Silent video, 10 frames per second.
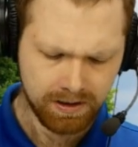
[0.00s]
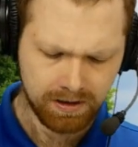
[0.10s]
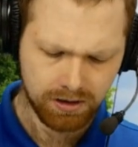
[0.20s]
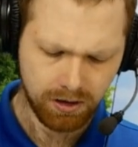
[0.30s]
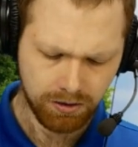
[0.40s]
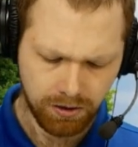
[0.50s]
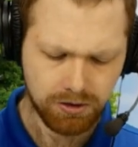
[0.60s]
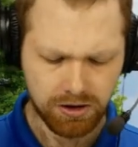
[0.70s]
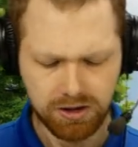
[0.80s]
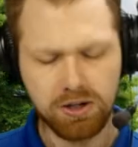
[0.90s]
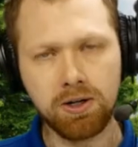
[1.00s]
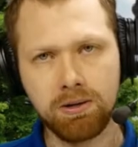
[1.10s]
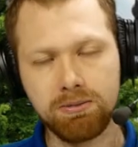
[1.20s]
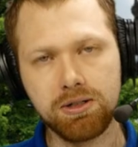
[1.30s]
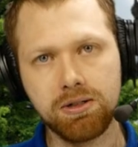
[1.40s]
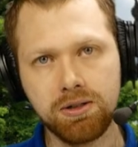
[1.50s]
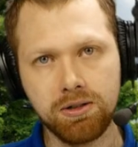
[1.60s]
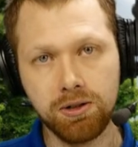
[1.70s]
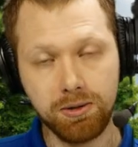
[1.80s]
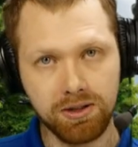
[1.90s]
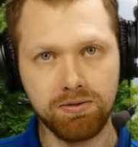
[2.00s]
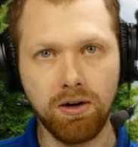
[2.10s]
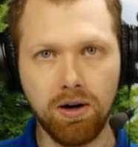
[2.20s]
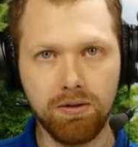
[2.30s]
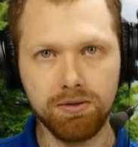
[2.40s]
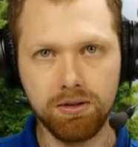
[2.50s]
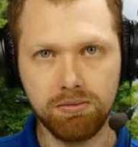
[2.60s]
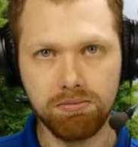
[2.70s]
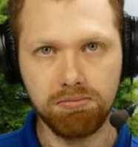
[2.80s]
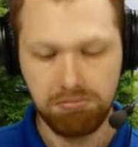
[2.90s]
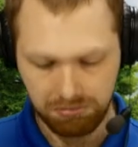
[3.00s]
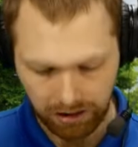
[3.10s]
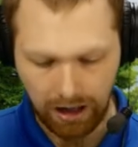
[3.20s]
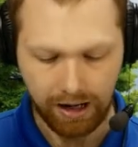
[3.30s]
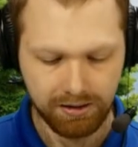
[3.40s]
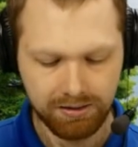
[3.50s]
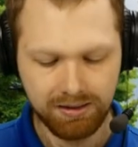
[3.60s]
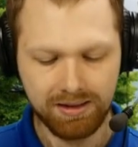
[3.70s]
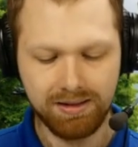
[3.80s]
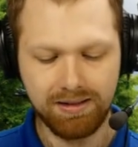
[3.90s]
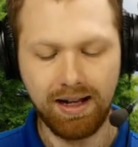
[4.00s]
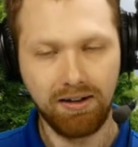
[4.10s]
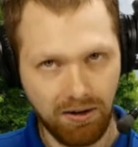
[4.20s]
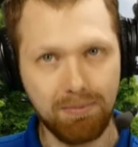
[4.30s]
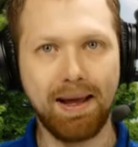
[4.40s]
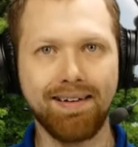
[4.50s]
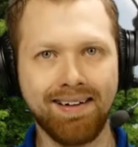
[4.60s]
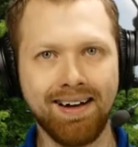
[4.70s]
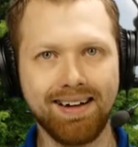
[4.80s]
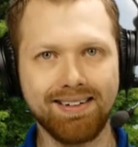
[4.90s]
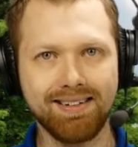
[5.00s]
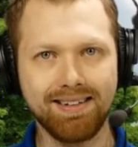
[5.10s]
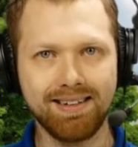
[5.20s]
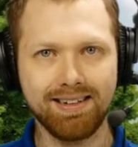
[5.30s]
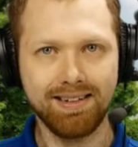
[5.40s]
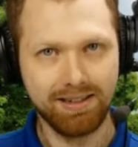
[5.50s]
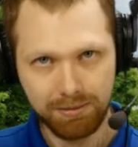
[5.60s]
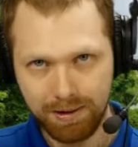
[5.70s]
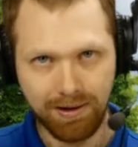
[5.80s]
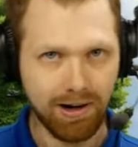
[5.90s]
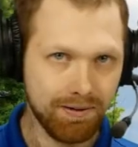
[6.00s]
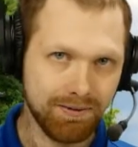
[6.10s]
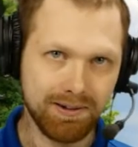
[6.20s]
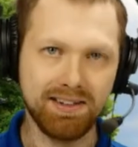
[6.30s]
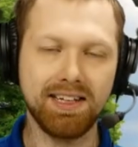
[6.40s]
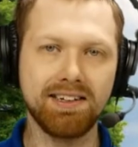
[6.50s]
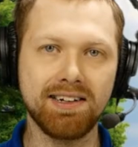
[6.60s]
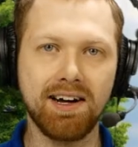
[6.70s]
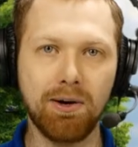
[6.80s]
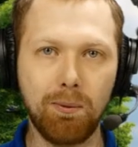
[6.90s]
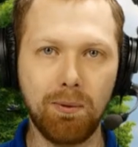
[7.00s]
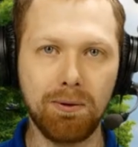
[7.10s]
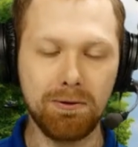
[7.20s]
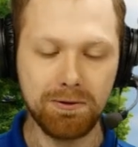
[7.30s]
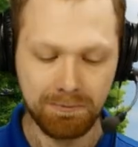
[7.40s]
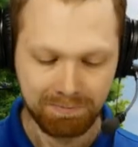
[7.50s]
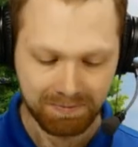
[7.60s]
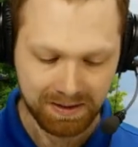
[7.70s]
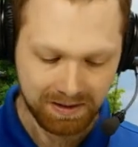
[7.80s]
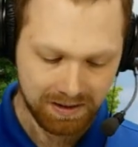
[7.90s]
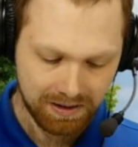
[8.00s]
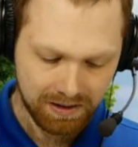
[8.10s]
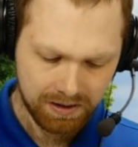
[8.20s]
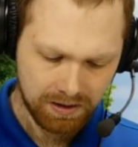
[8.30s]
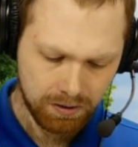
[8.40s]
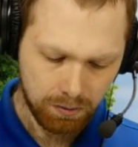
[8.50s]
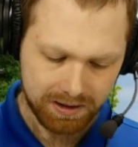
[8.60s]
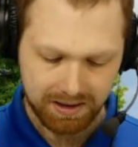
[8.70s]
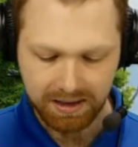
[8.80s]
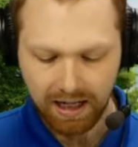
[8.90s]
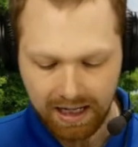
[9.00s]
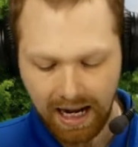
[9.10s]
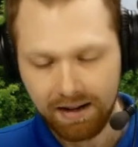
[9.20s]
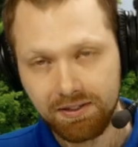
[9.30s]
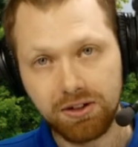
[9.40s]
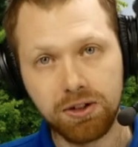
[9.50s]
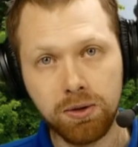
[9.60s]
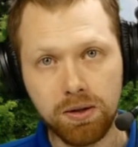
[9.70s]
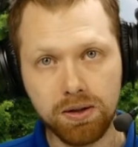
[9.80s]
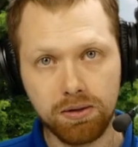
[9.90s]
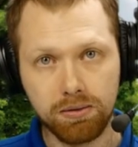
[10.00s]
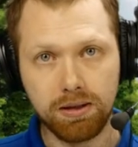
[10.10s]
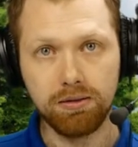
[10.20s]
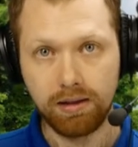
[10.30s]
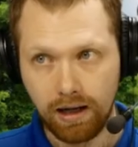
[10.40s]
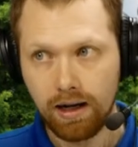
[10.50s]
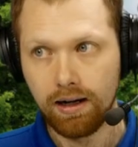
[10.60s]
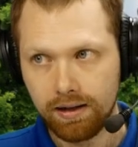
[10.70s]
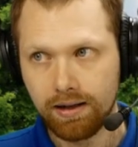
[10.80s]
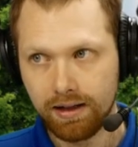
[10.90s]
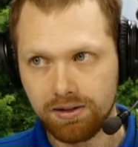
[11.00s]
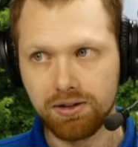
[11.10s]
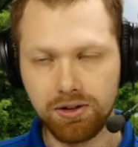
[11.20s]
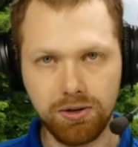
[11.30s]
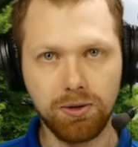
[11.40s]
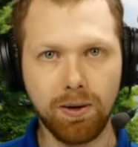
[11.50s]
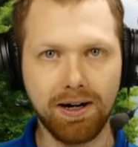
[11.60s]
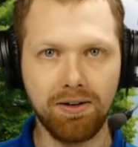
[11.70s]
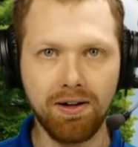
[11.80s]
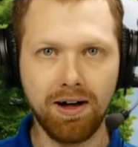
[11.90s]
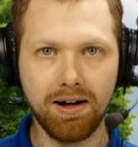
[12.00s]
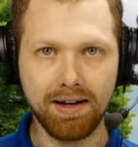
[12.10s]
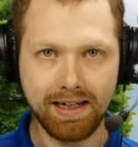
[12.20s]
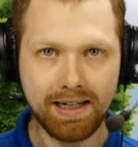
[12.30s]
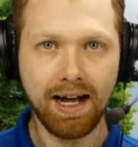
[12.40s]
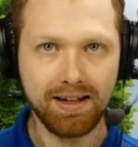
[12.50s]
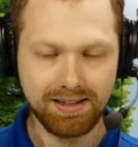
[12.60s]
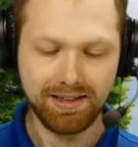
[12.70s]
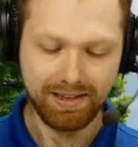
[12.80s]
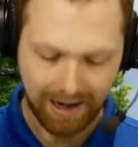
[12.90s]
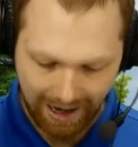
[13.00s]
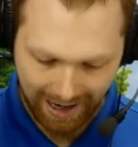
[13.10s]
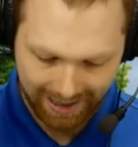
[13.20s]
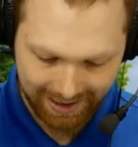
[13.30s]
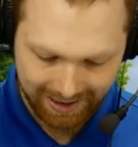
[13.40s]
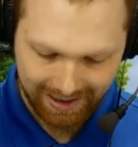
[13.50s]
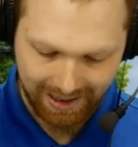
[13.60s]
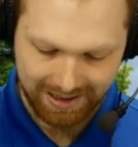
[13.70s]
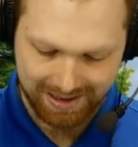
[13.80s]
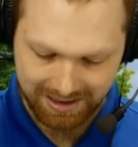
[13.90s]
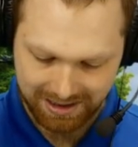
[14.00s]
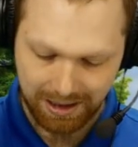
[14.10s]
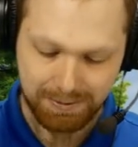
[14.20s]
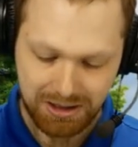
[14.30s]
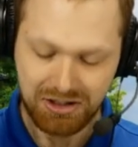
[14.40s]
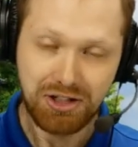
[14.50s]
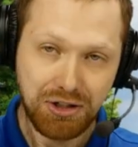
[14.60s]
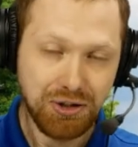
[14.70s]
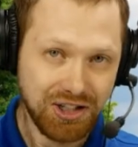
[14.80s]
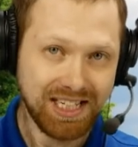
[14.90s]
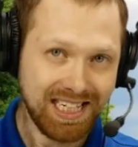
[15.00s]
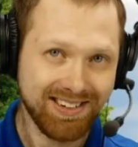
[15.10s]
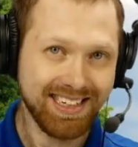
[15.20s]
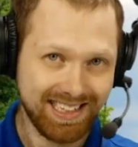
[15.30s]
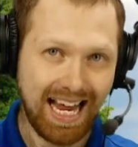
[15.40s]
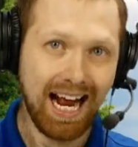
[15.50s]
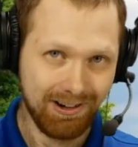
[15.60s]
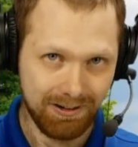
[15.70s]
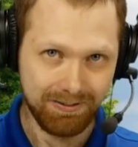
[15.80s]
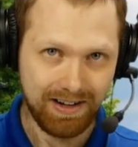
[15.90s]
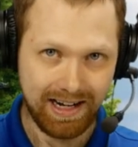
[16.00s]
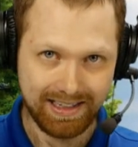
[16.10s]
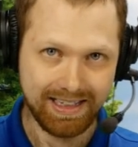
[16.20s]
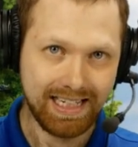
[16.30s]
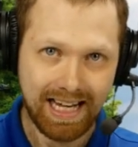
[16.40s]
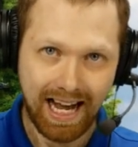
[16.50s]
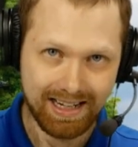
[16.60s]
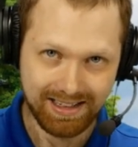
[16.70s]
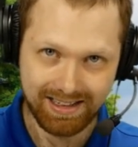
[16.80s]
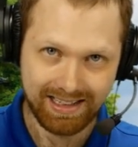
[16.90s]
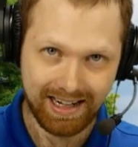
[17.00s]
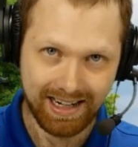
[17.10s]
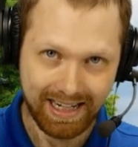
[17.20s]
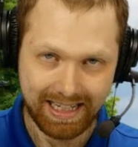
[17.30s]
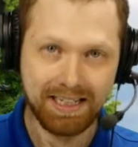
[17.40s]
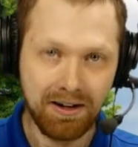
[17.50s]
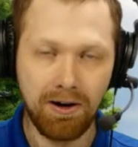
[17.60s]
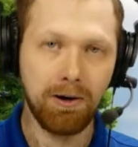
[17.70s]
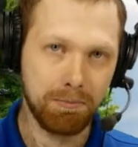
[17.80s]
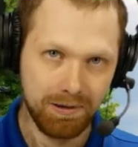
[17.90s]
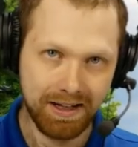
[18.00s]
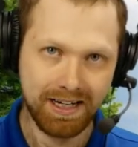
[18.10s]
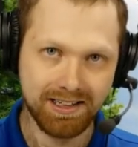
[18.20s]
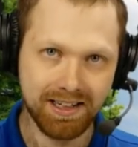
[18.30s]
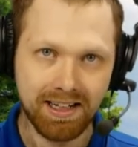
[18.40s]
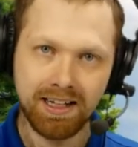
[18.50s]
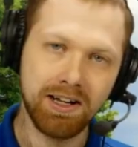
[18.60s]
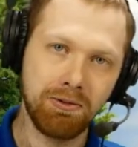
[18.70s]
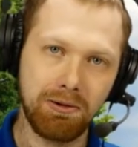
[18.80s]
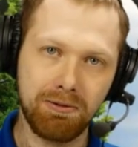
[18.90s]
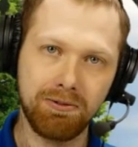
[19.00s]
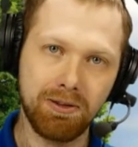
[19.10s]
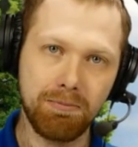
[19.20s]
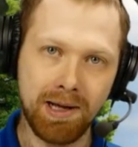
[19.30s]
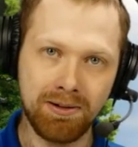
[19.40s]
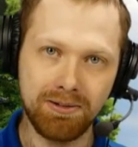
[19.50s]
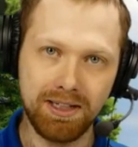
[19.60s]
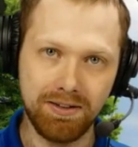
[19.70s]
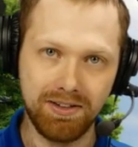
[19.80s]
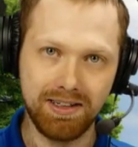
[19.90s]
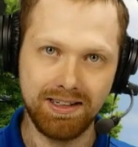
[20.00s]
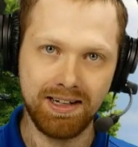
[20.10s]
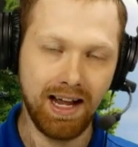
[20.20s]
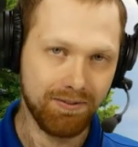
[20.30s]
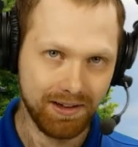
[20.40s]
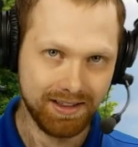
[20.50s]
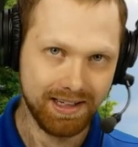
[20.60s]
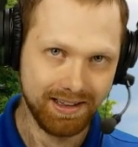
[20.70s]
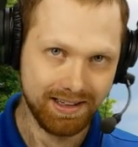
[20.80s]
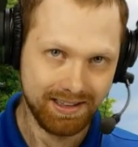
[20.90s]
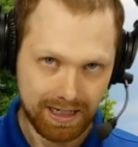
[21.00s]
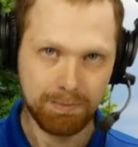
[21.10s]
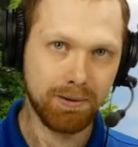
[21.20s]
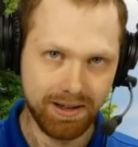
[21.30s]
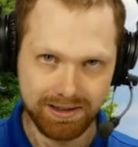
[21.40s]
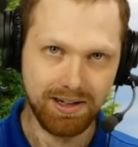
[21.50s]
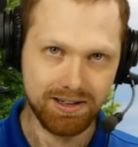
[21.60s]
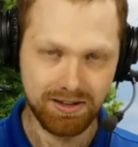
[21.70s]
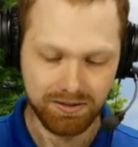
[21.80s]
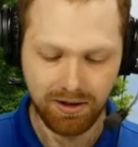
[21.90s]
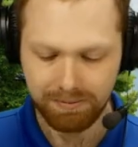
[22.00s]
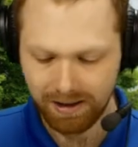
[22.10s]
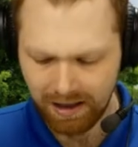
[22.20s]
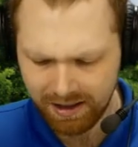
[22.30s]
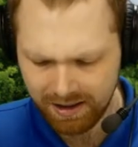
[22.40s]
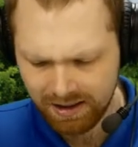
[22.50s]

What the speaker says: So those are the terms. Who is involved? God and all mankind. This has been offered to the entire world. What does God have to do? Well, God has to do quite a lot. He has to die as a substitutionary sacrifice. He has to die in our place in order for the penalty of sin, everything that separates us from God,